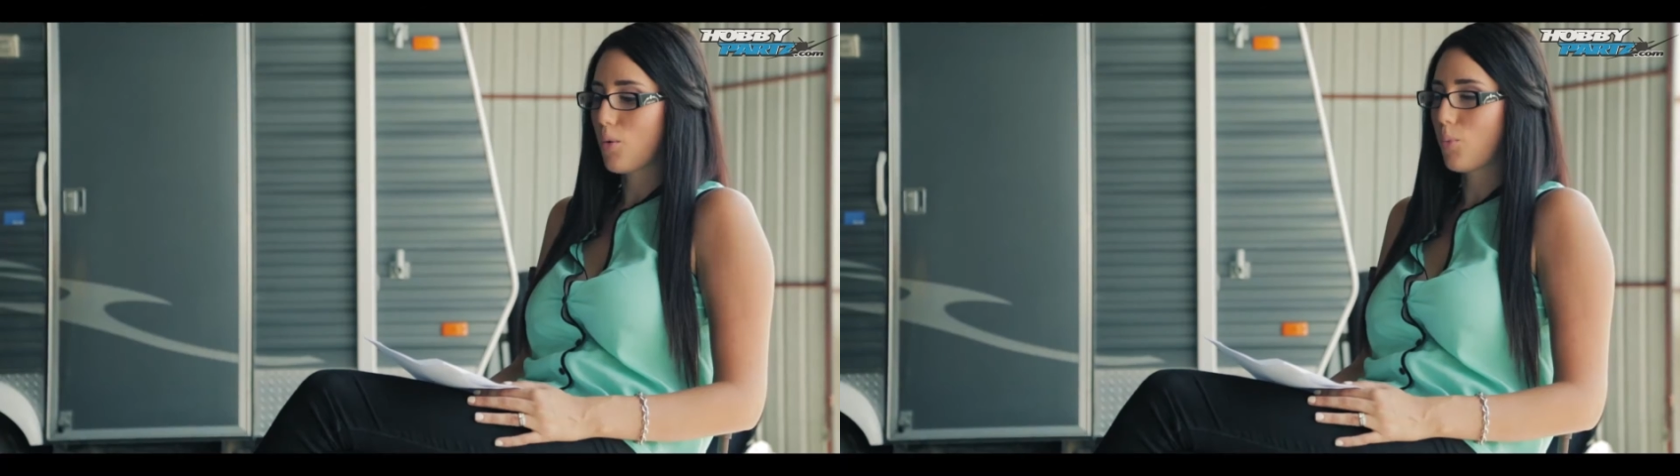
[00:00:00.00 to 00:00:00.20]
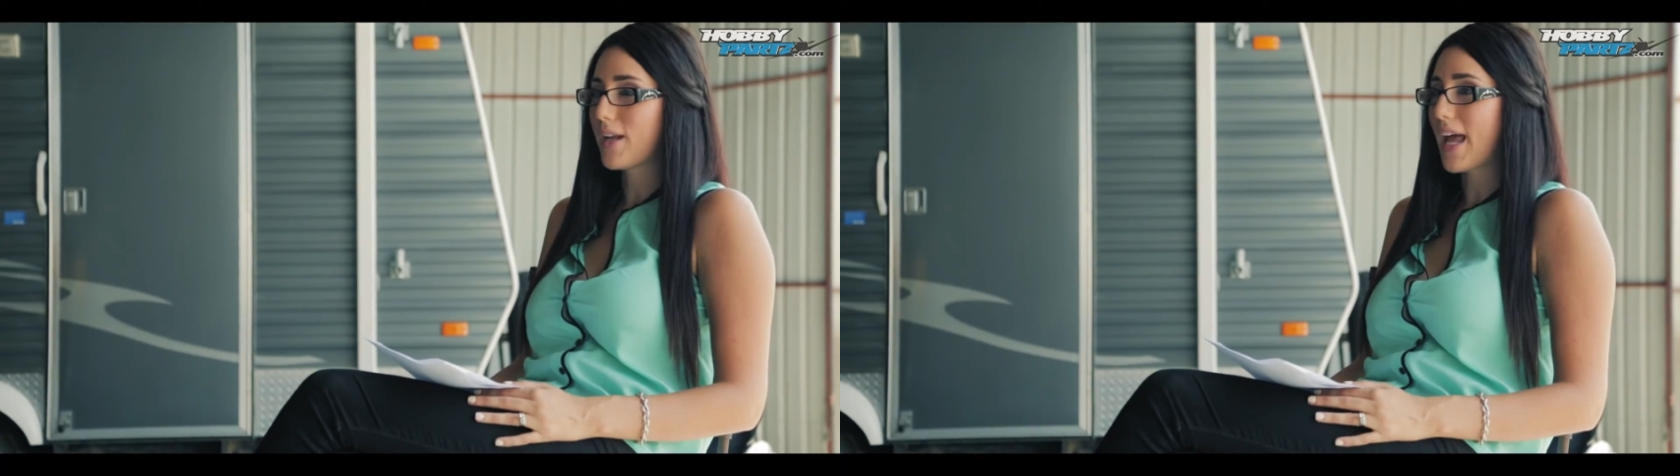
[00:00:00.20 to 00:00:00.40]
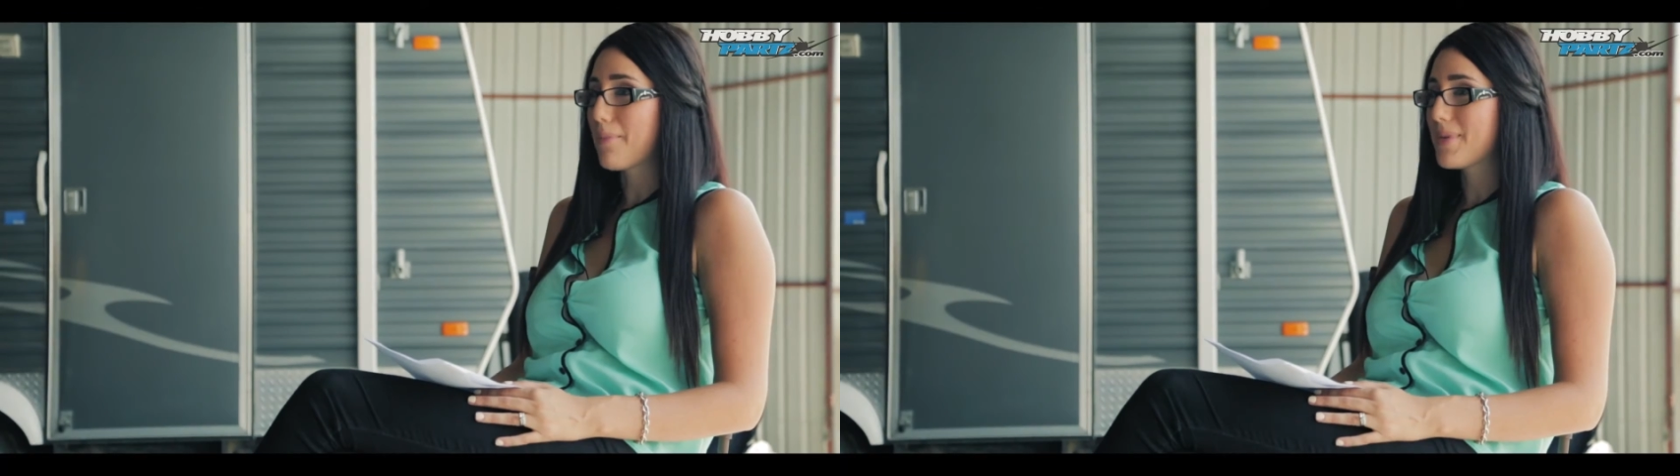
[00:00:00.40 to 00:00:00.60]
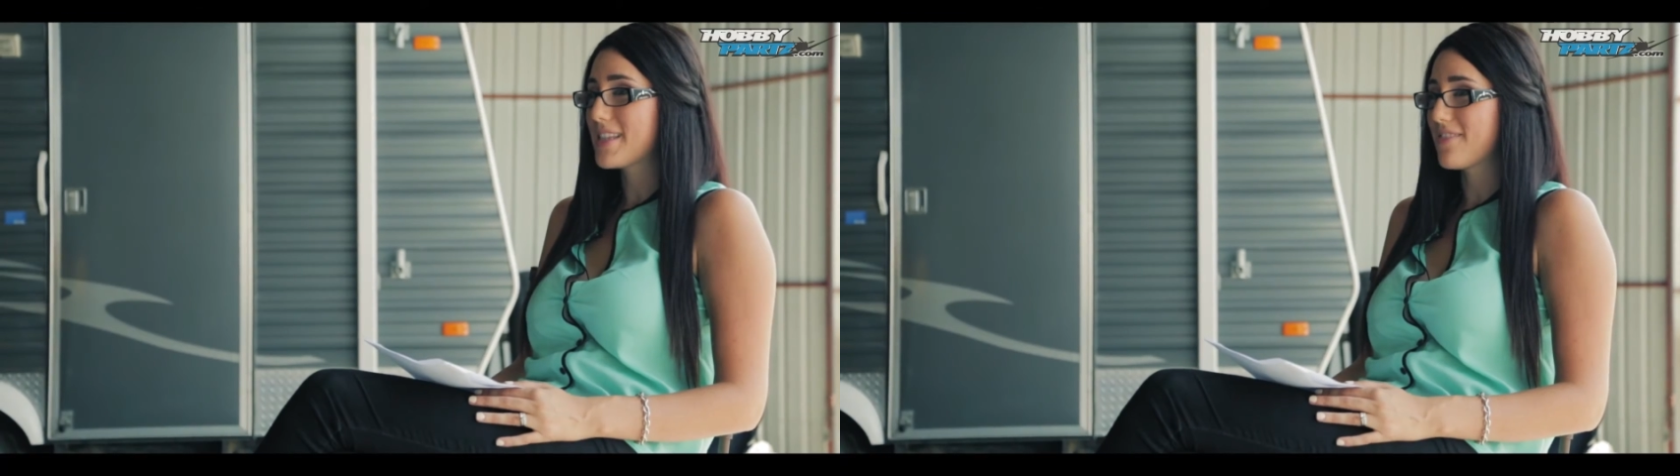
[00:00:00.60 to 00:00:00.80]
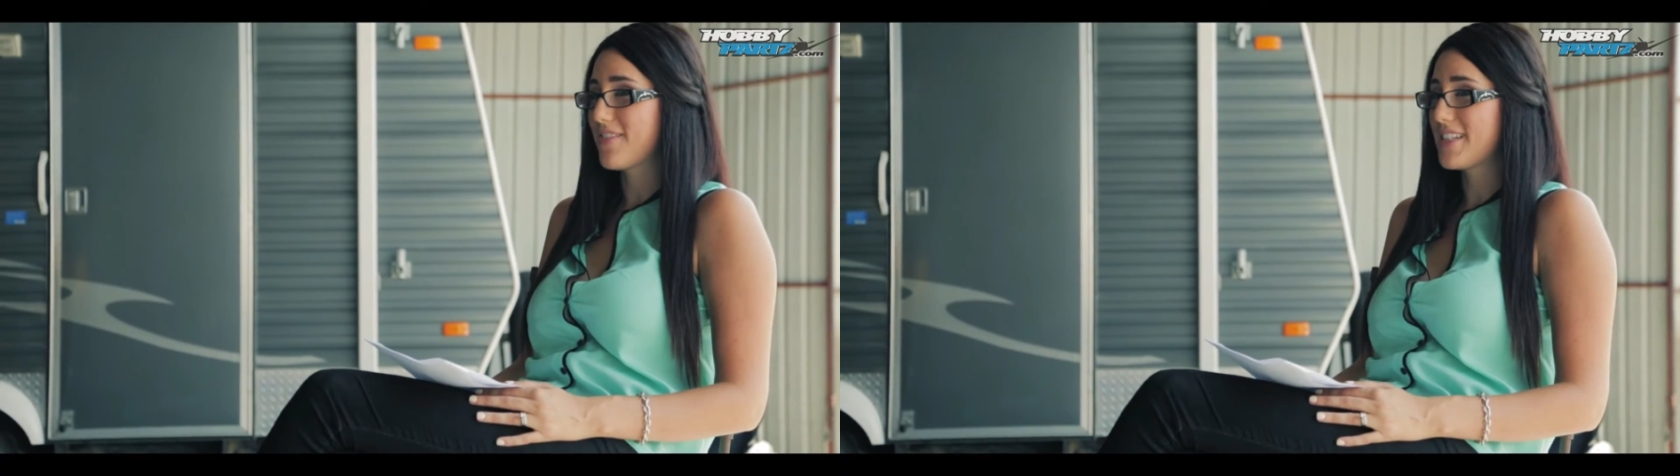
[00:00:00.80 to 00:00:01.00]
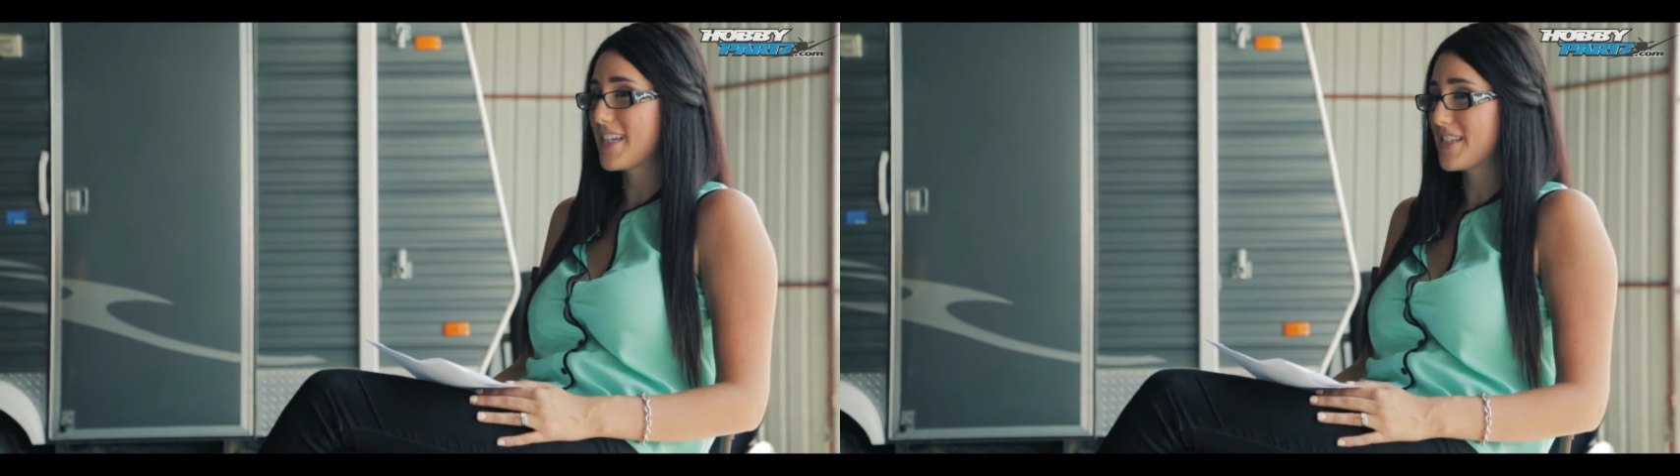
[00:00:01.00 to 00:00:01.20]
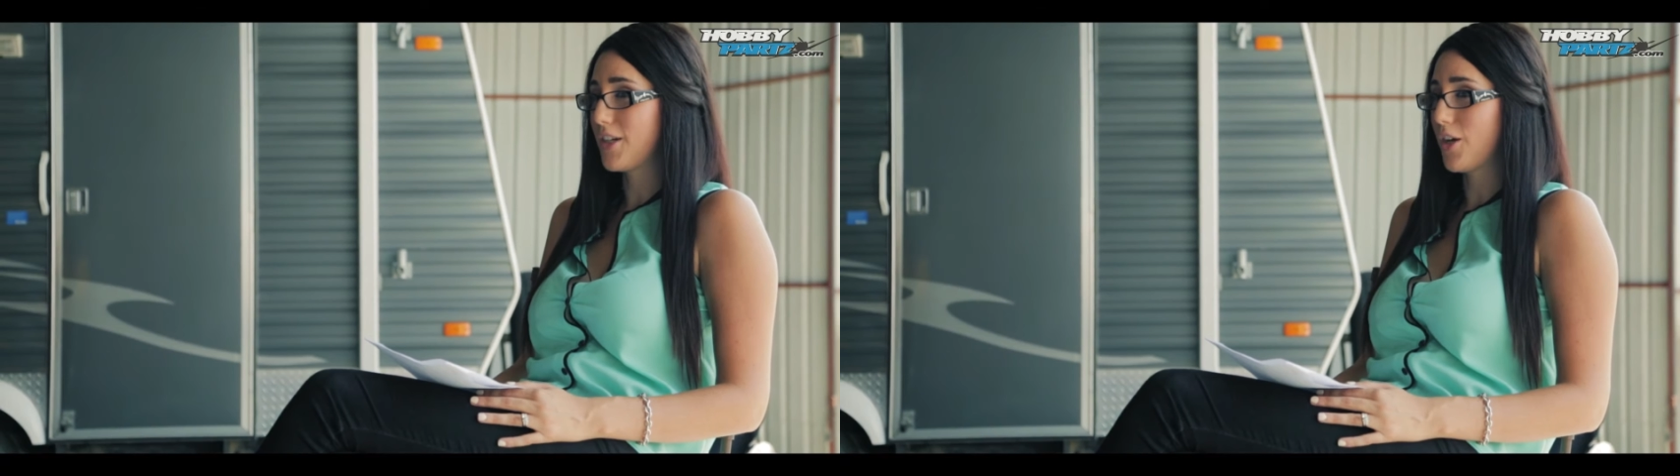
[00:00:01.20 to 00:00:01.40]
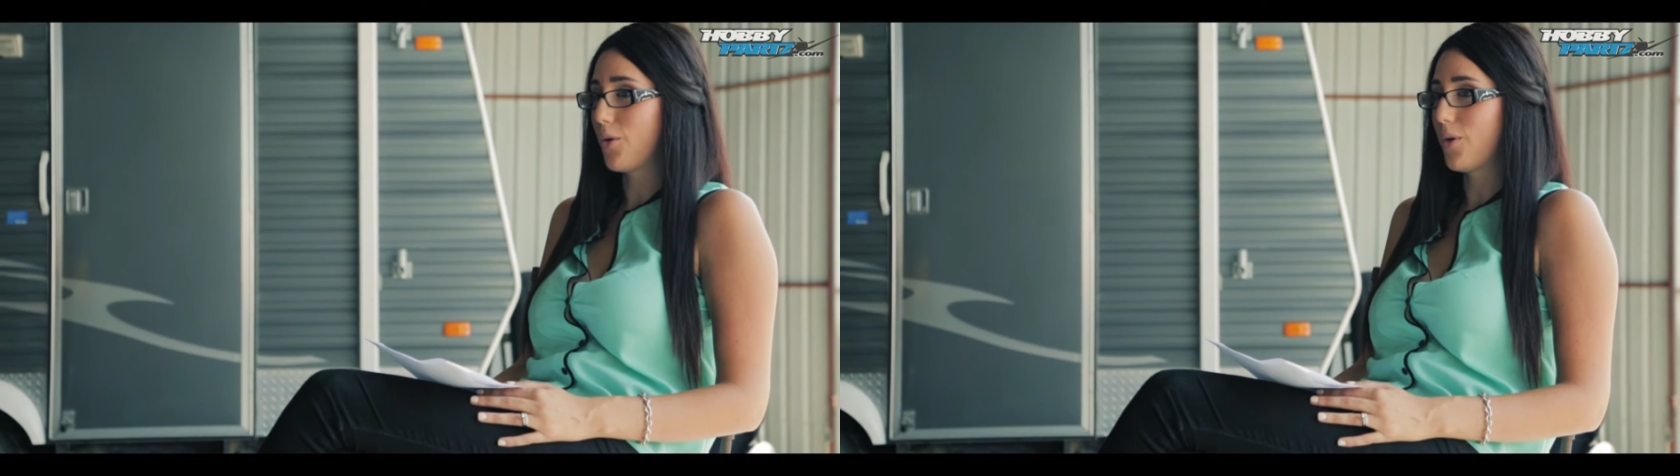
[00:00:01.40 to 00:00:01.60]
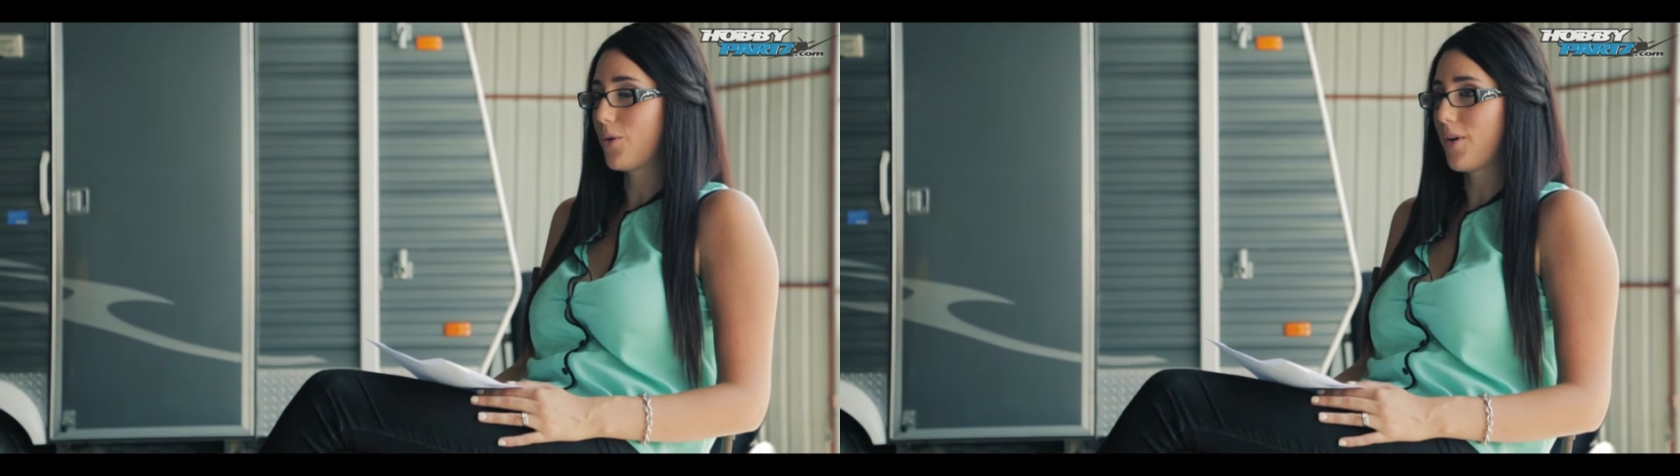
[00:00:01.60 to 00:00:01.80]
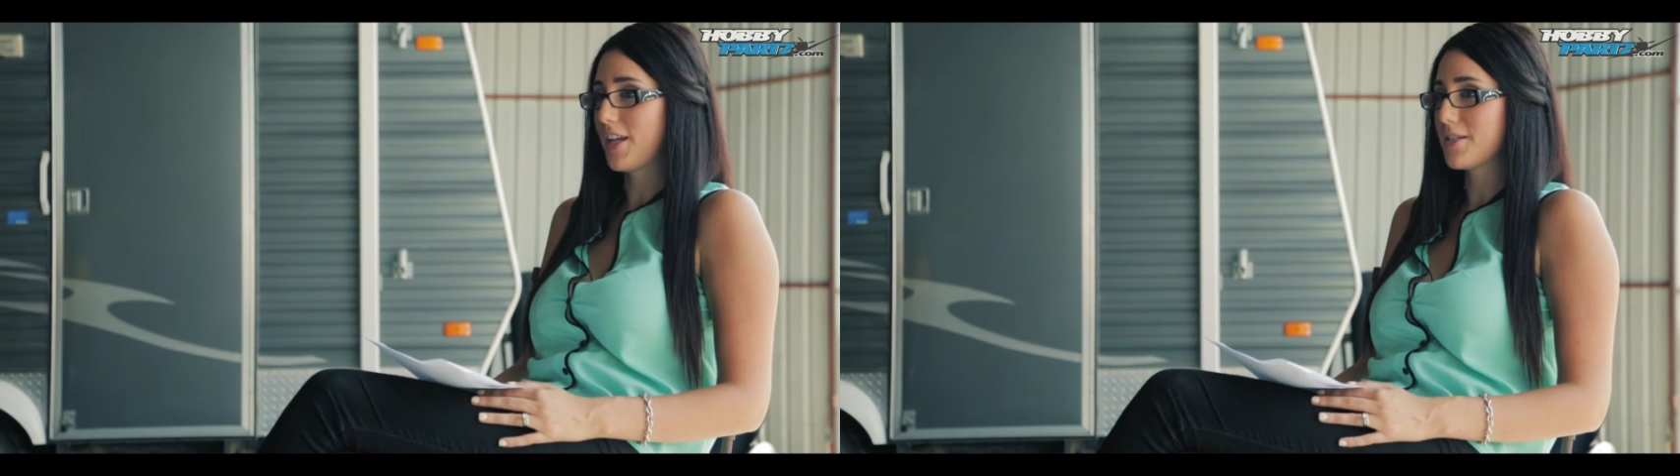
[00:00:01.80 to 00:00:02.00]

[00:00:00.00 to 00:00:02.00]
What happens if it doesn't go according